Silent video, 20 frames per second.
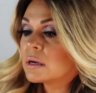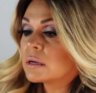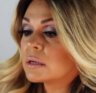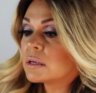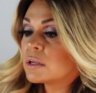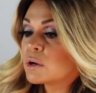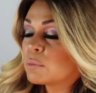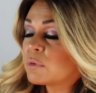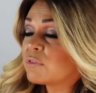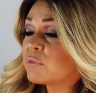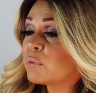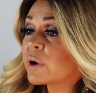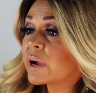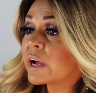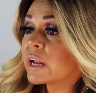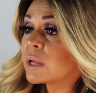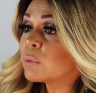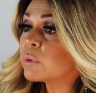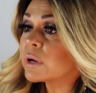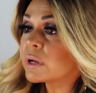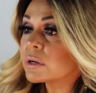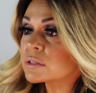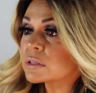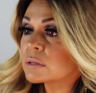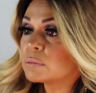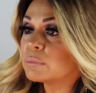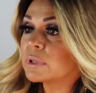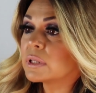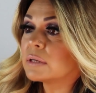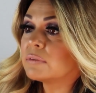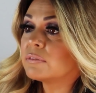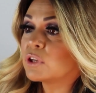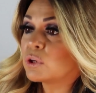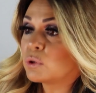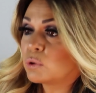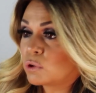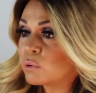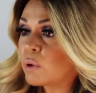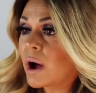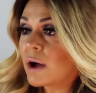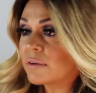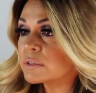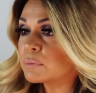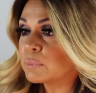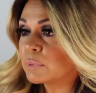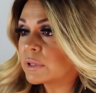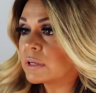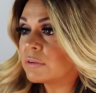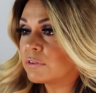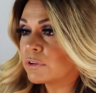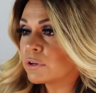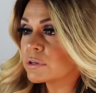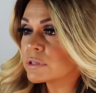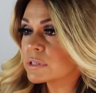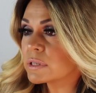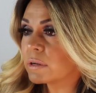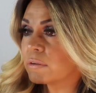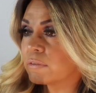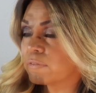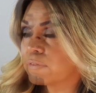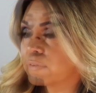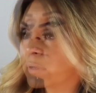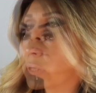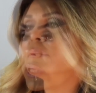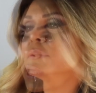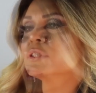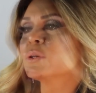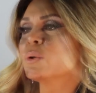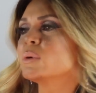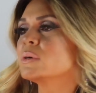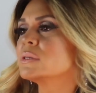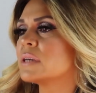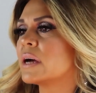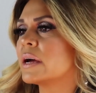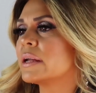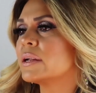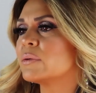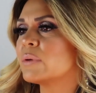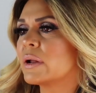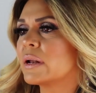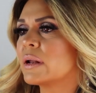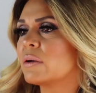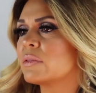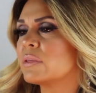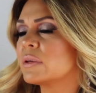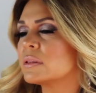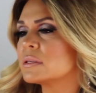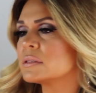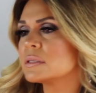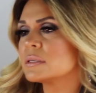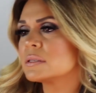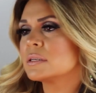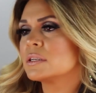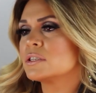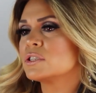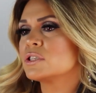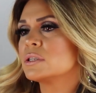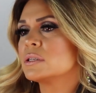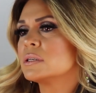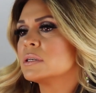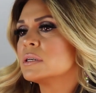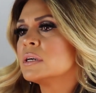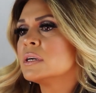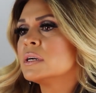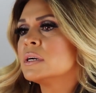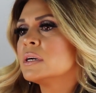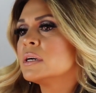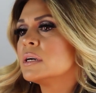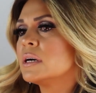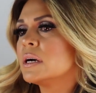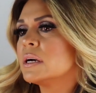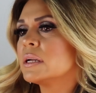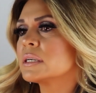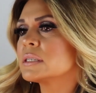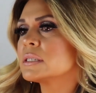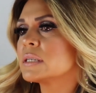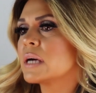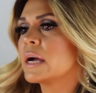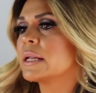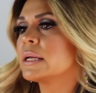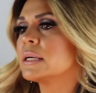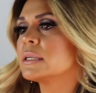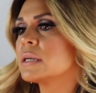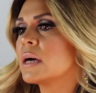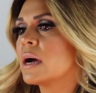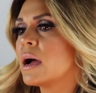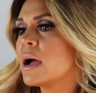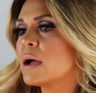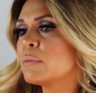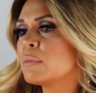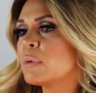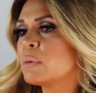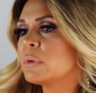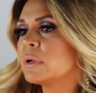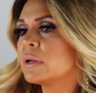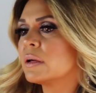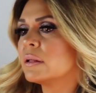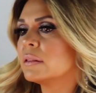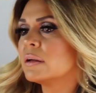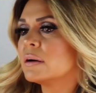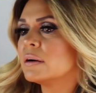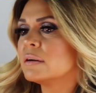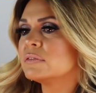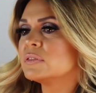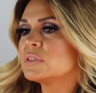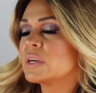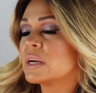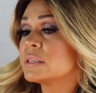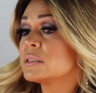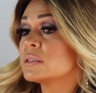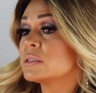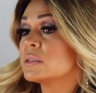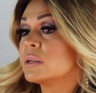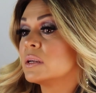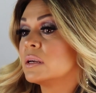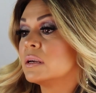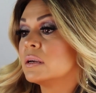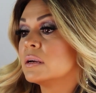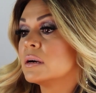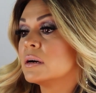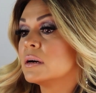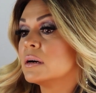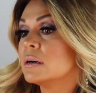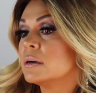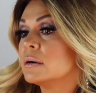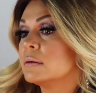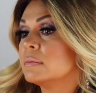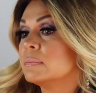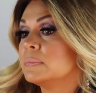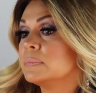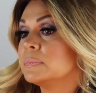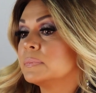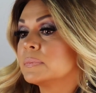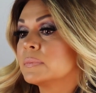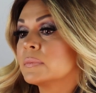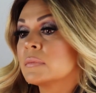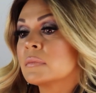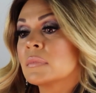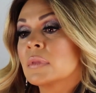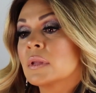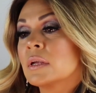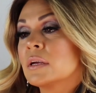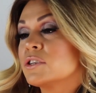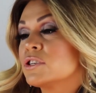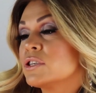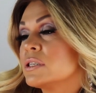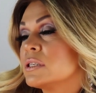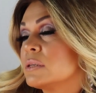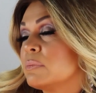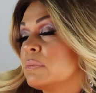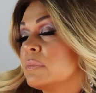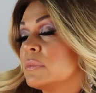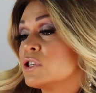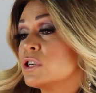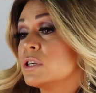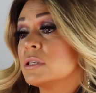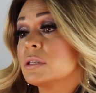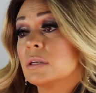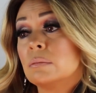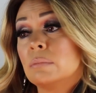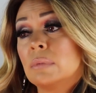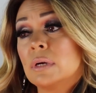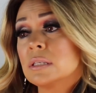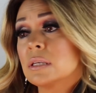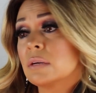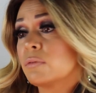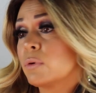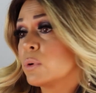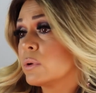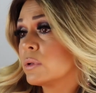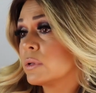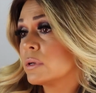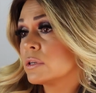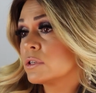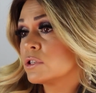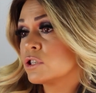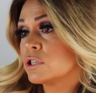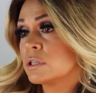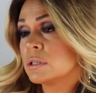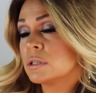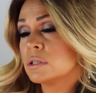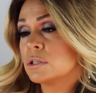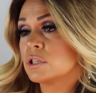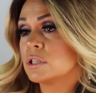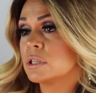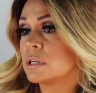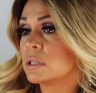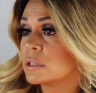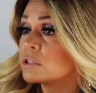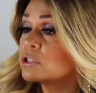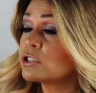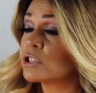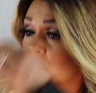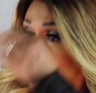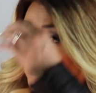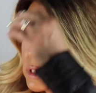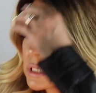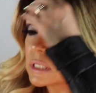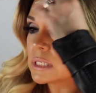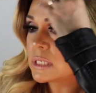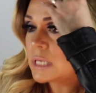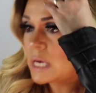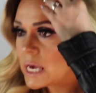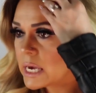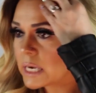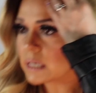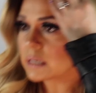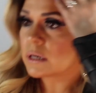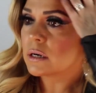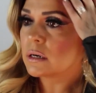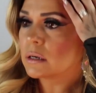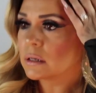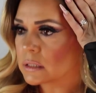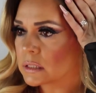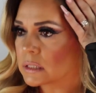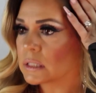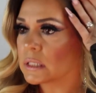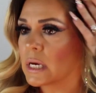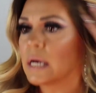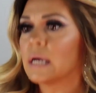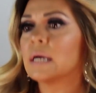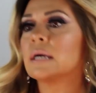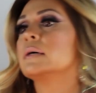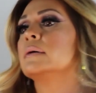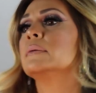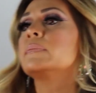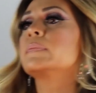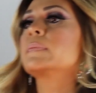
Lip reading: before anyone else can believe in you, you have to believe in yourself. I'm so excited right now. I think this is such an exciting time. I mean, I love Destiny. She's an amazing vocalist. She can sing. Girl can sing,